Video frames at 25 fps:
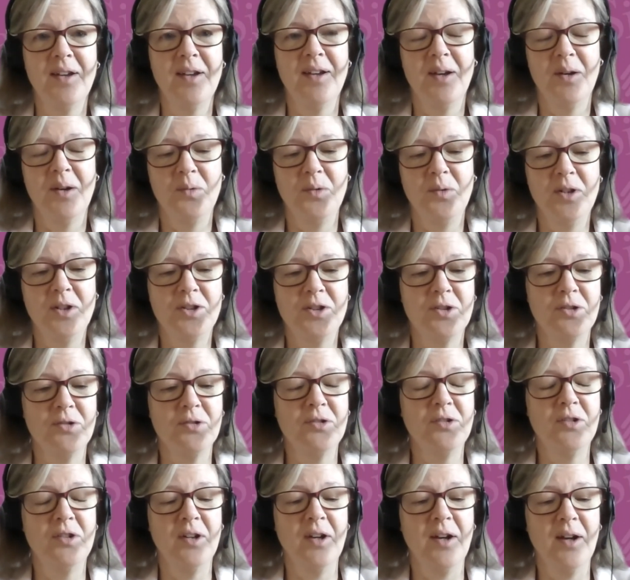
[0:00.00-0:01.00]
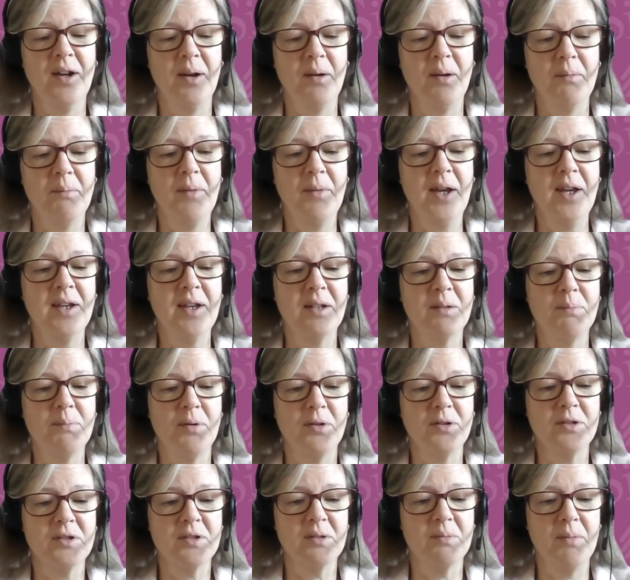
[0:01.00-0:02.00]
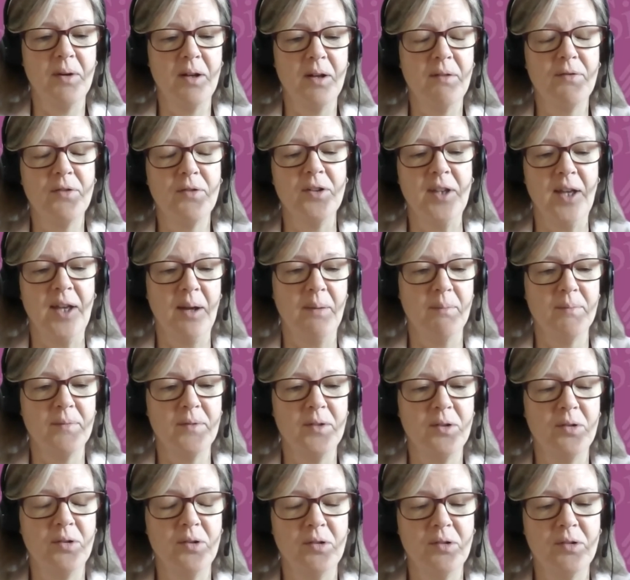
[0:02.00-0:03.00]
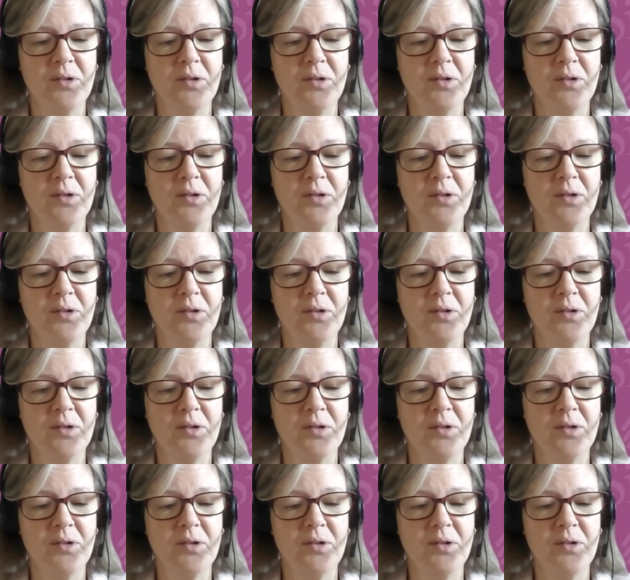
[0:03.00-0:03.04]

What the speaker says: we should make it possible for them to